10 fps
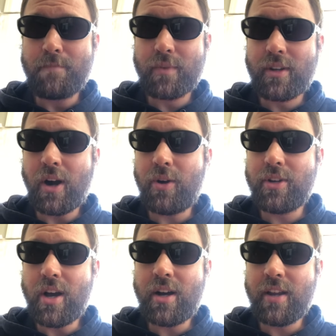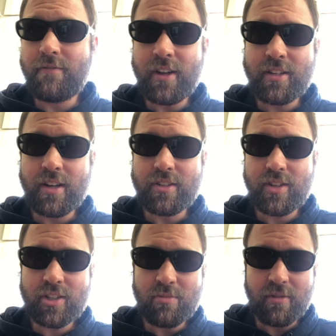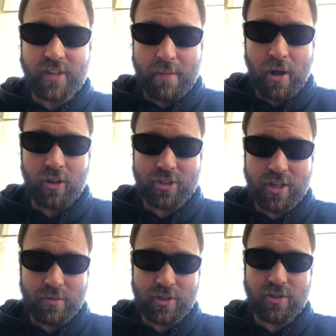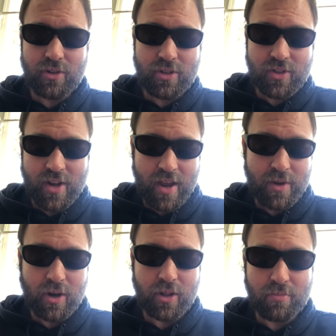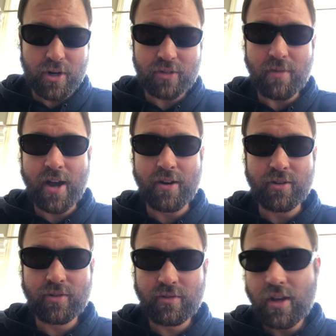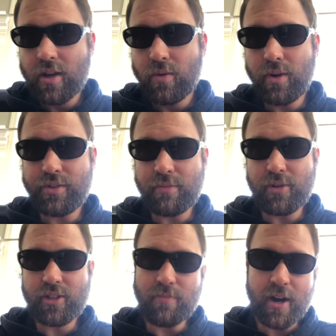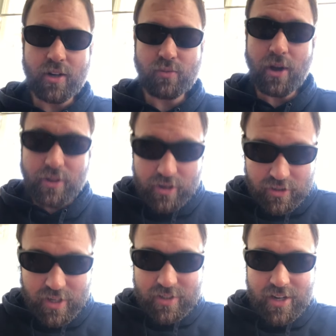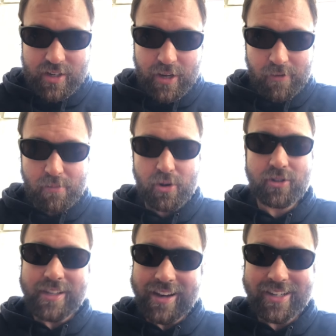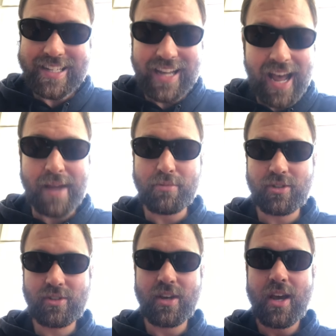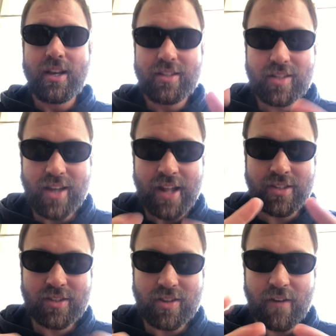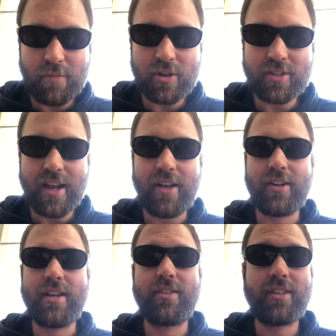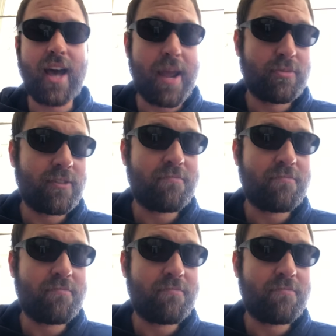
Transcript: Carl Jung invented a system of typology that we still use today we call the Briggs-Myers. What is the Briggs-Myers? Well, there are 16 different personality types, sets of personalities, types of